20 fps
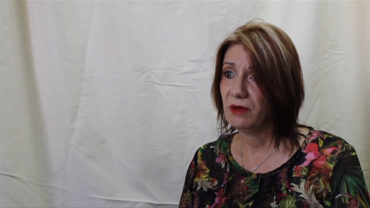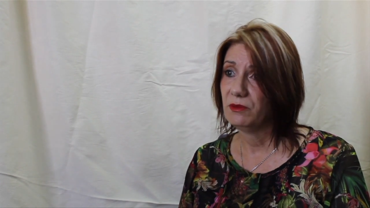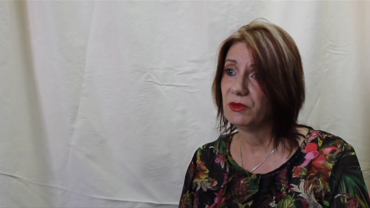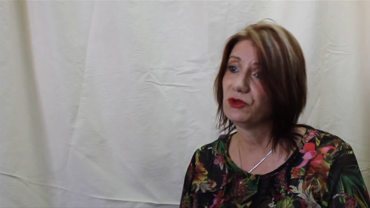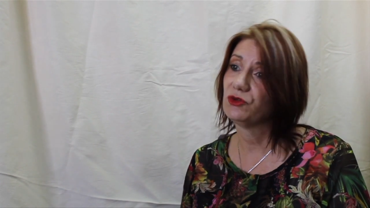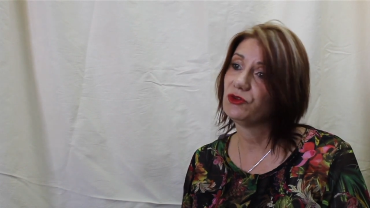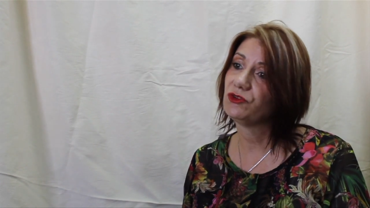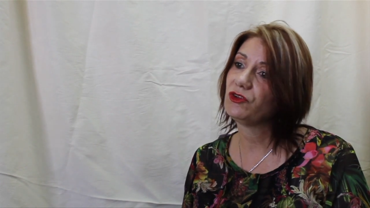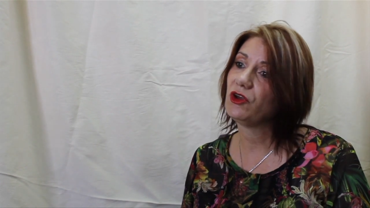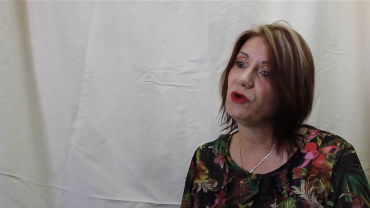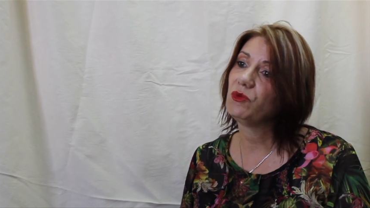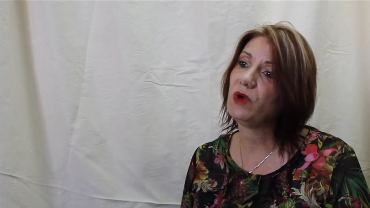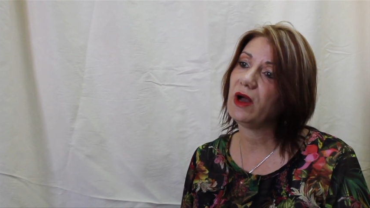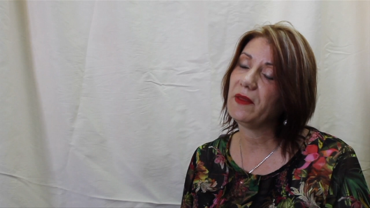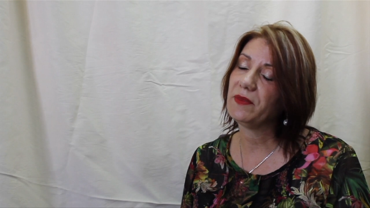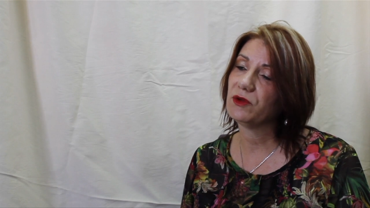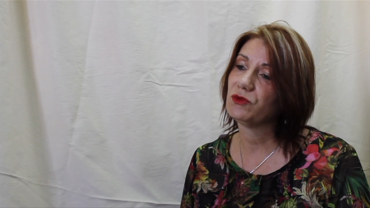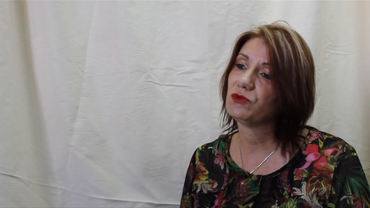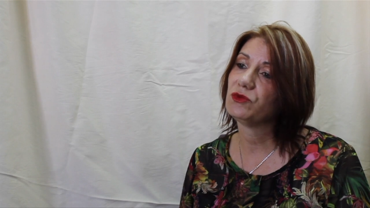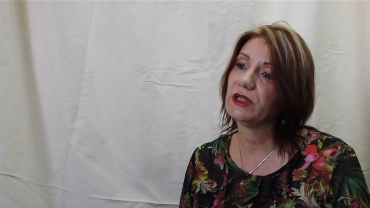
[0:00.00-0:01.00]
but also
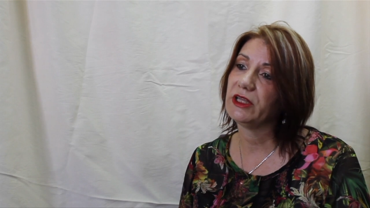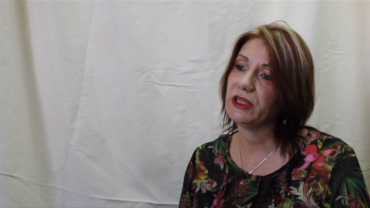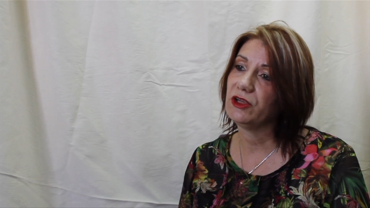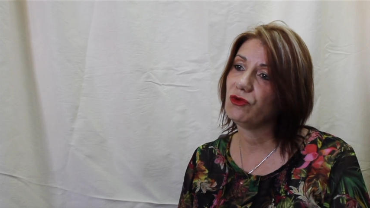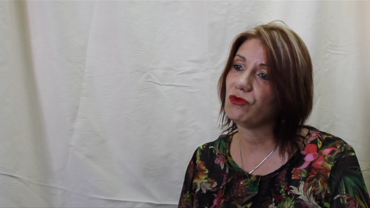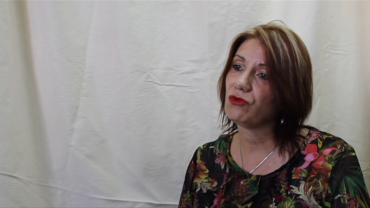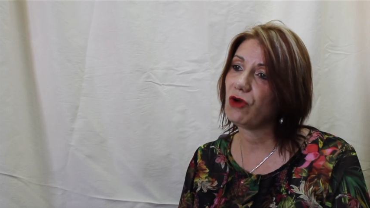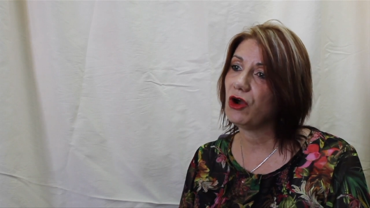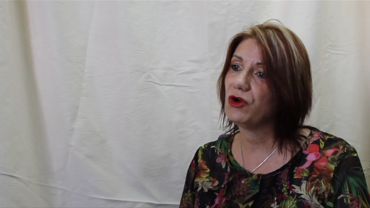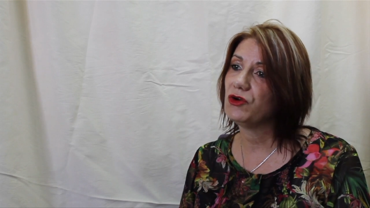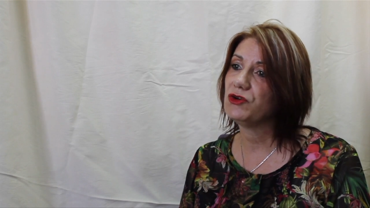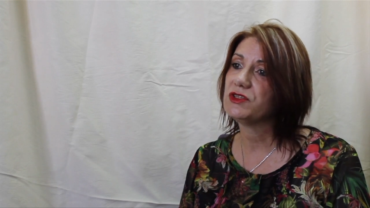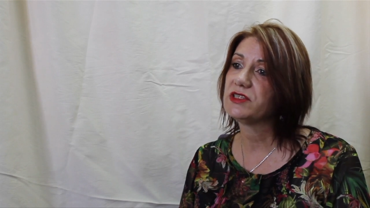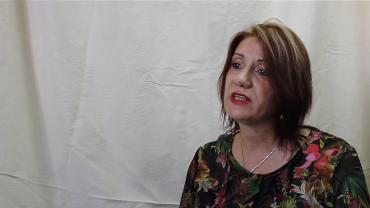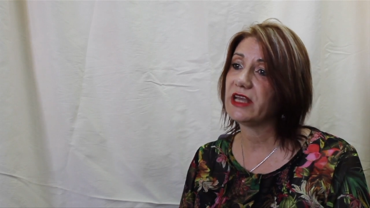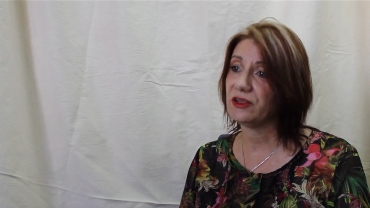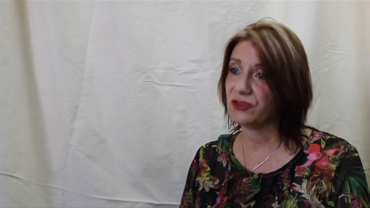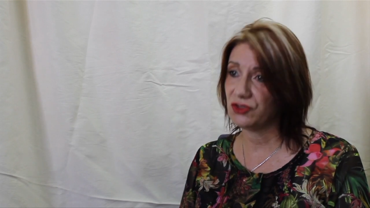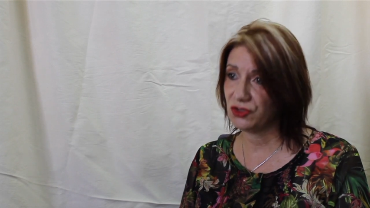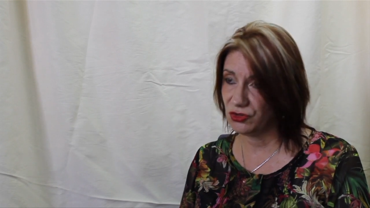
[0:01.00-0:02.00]
one that really
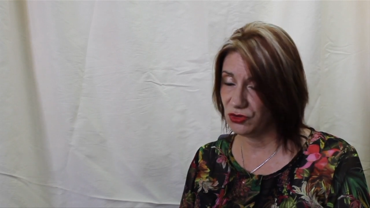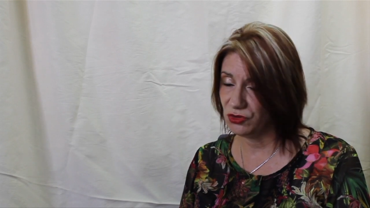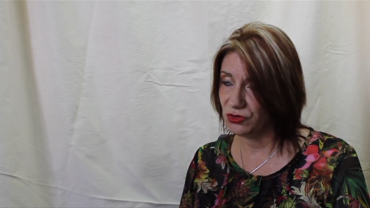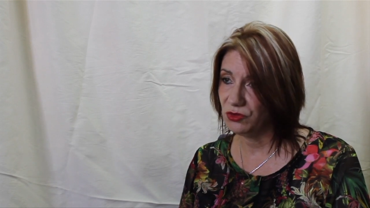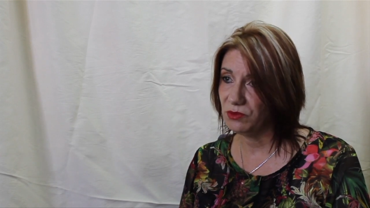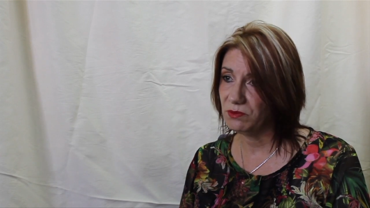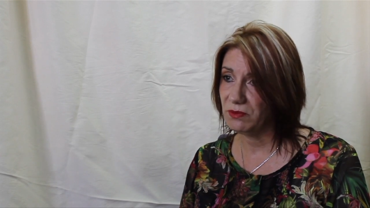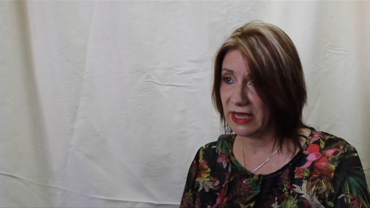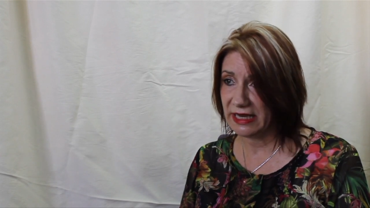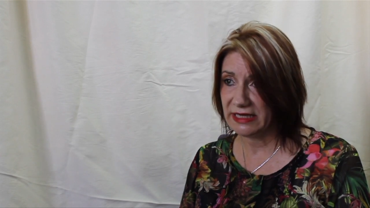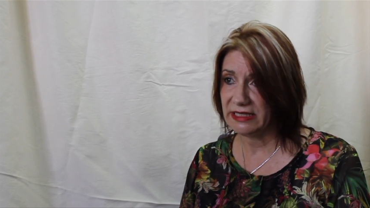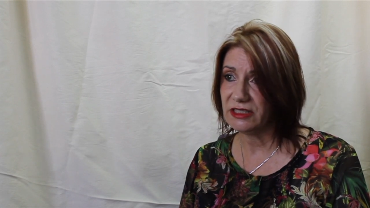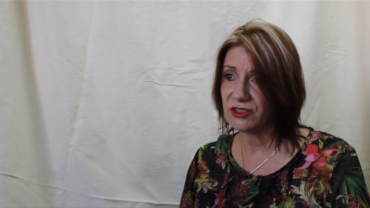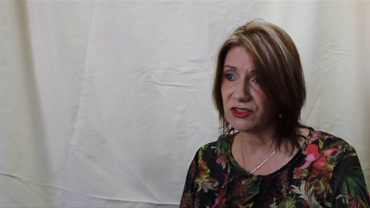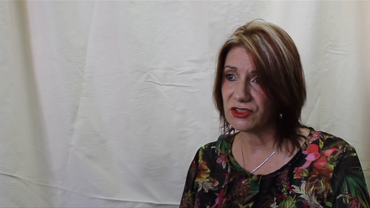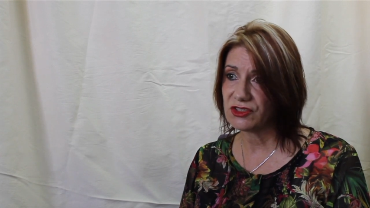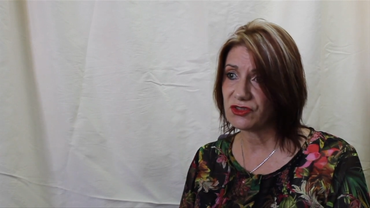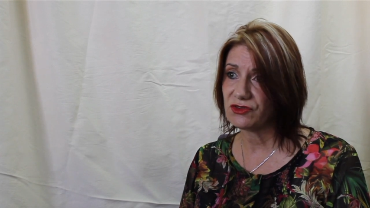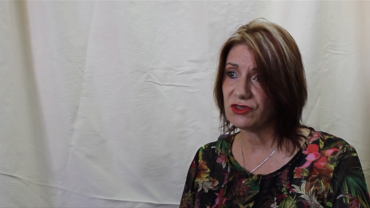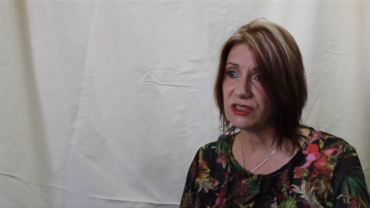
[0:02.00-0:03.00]
grows our two main
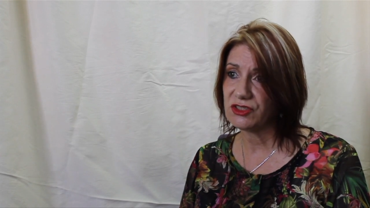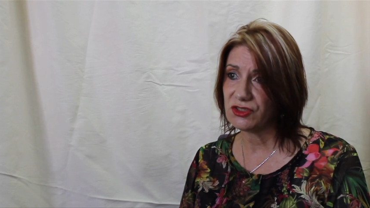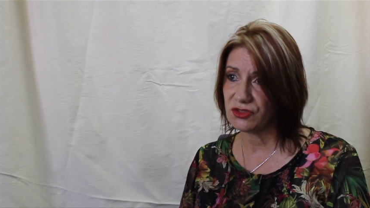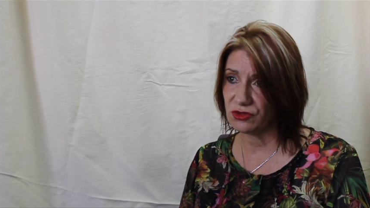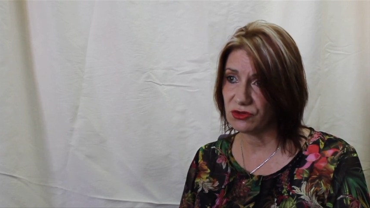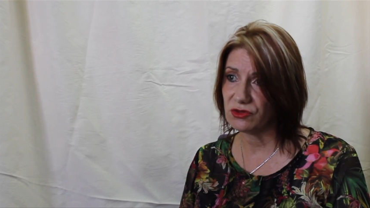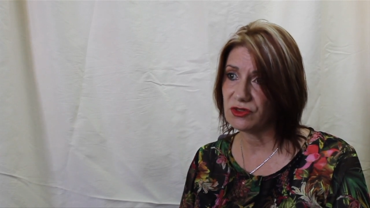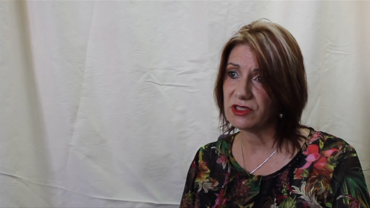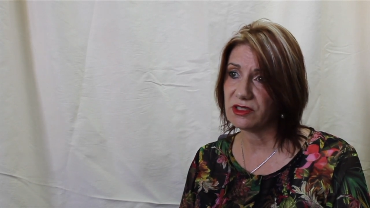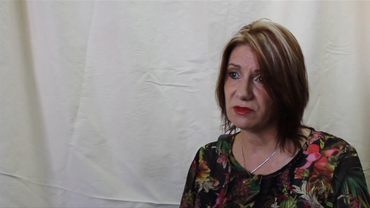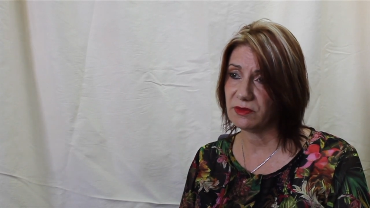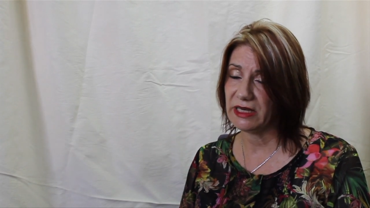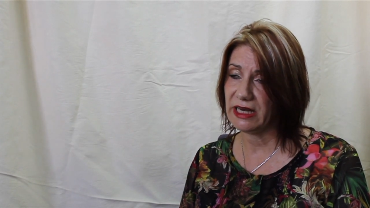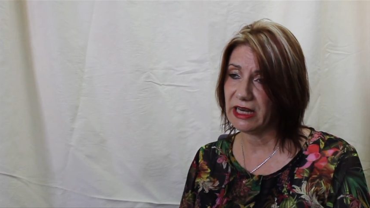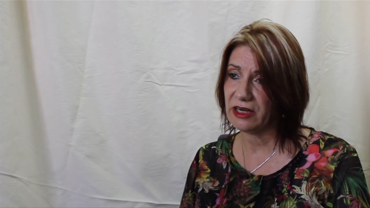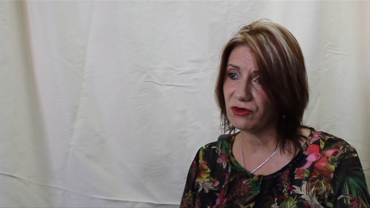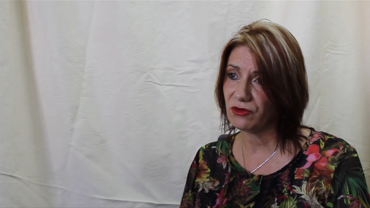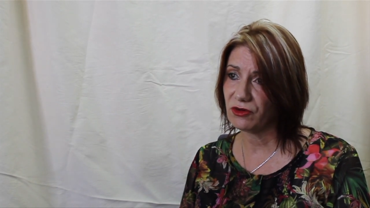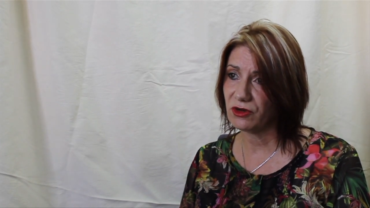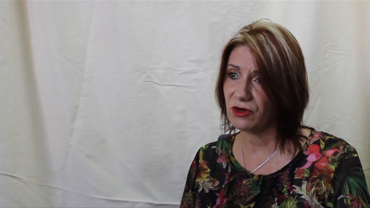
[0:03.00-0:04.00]
industries, tourism and
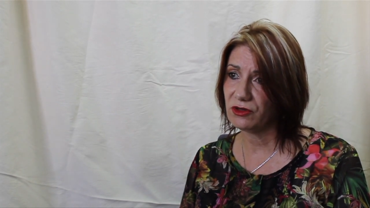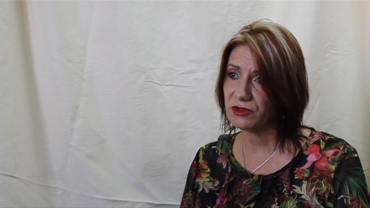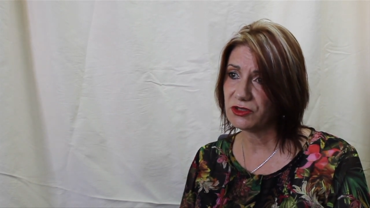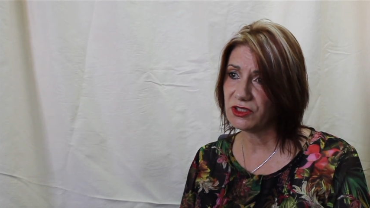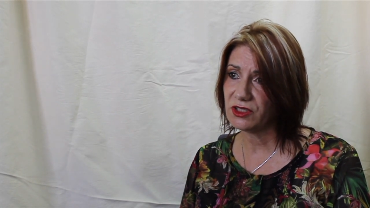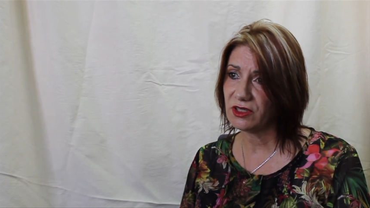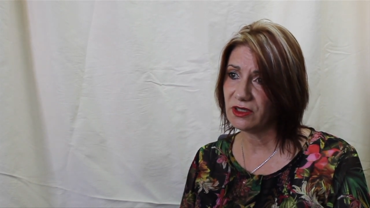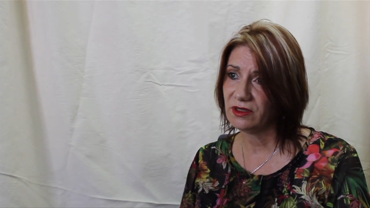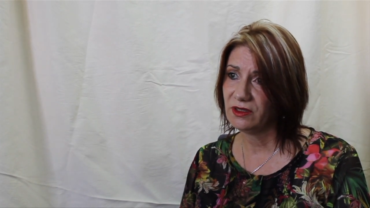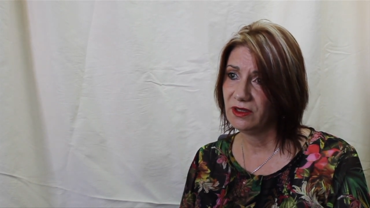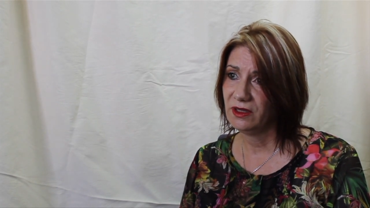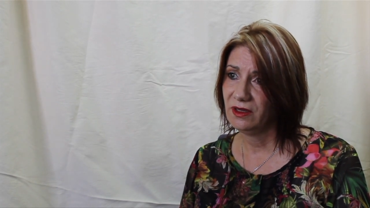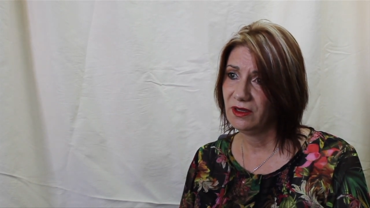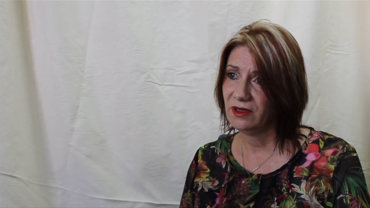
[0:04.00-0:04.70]
agriculture,